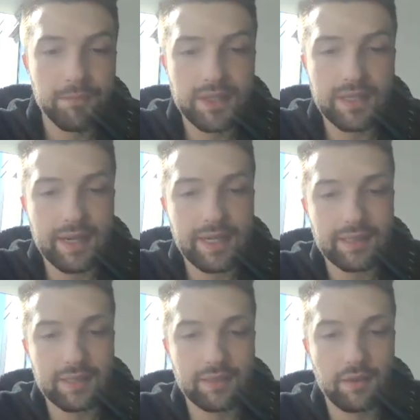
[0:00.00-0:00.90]
This guy
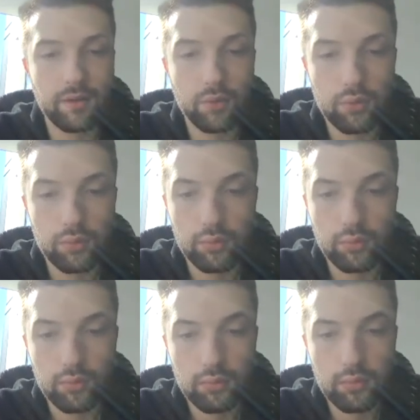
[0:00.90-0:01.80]
gets.
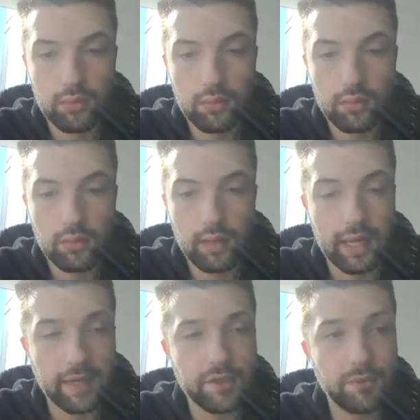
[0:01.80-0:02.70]
Oh,
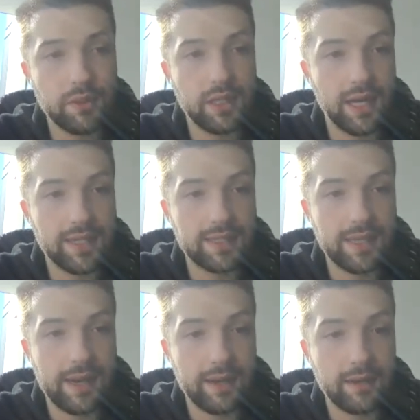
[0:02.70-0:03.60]
I actually really like
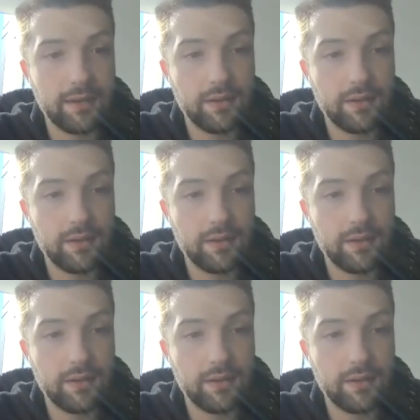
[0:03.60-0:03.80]
Zach.